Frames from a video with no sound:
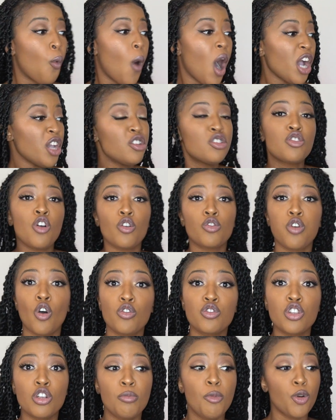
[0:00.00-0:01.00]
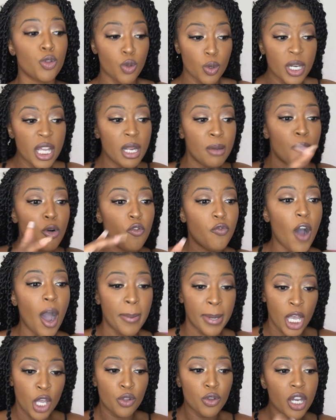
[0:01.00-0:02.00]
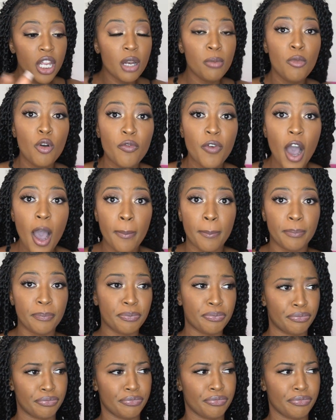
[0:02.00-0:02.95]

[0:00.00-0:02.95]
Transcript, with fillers: Why are you so close to the booth? You need to move up. You need to move up.